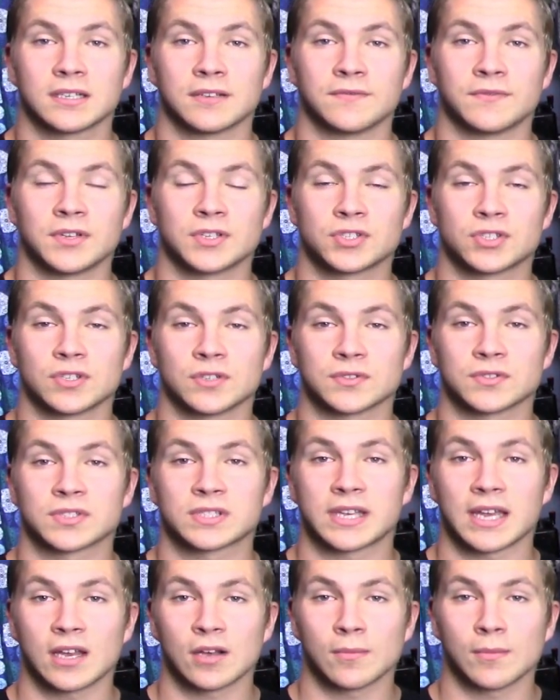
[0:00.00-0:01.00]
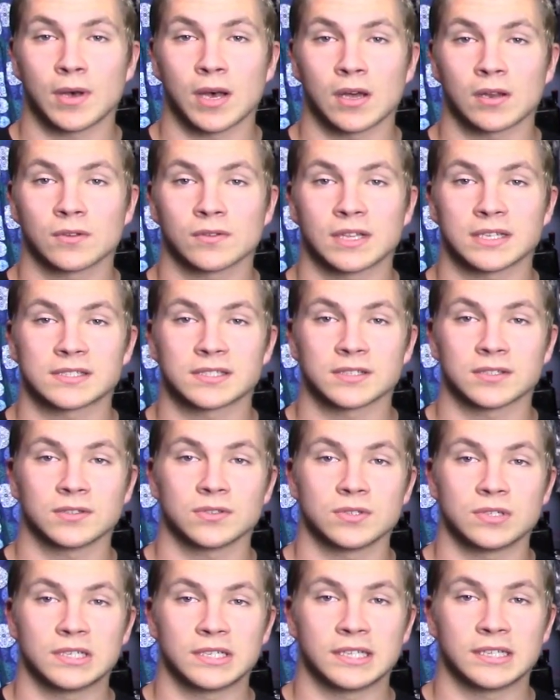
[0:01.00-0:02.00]
conventional scale model that's
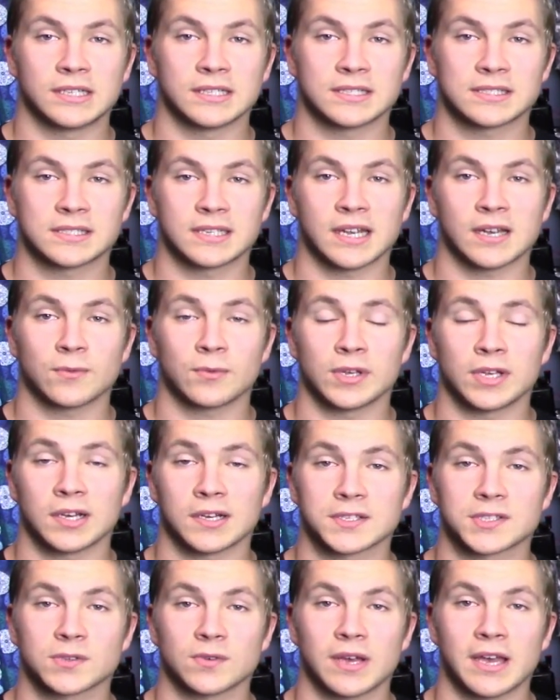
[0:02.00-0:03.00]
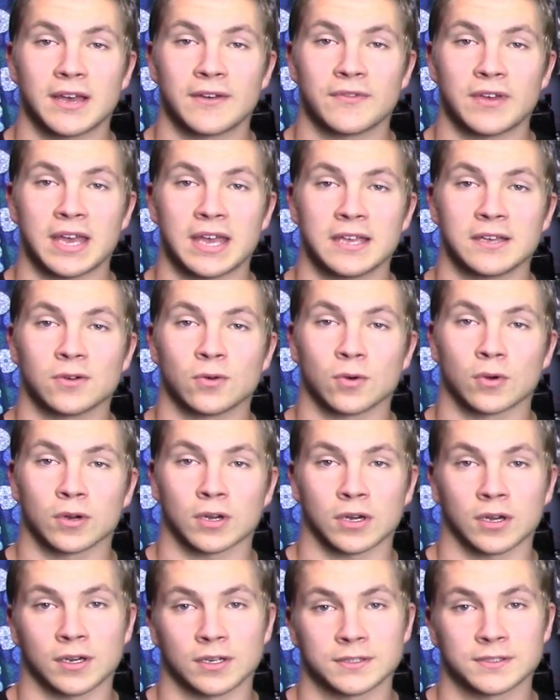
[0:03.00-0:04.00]
included in this set, we also have 8 ore
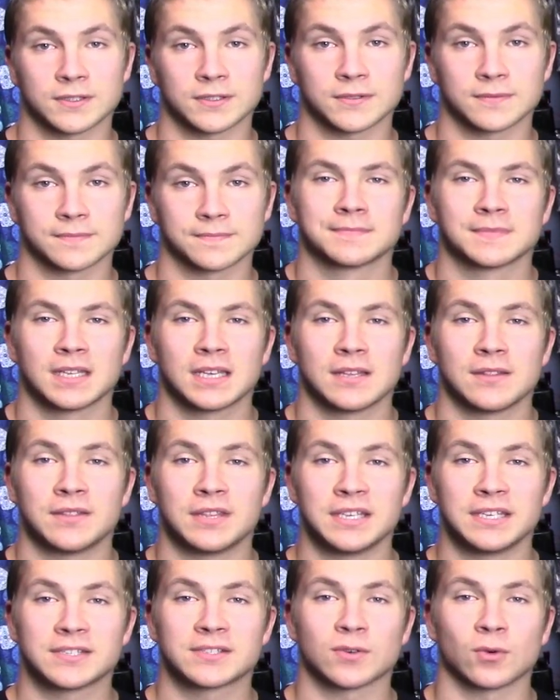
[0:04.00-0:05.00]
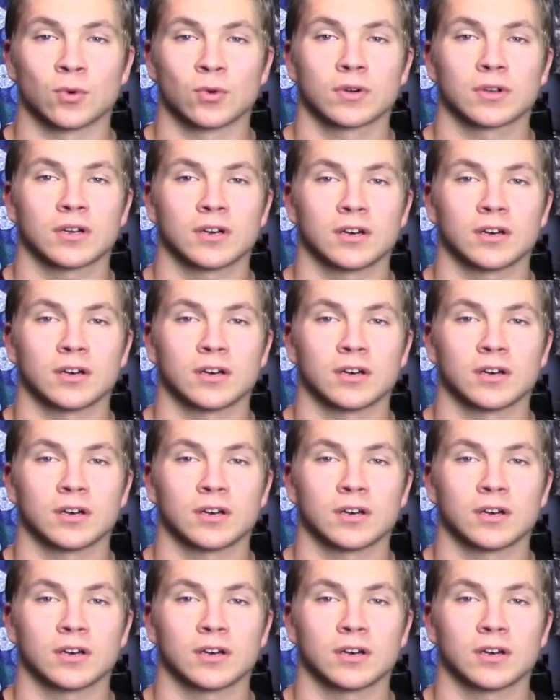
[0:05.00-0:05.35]
cars. These ore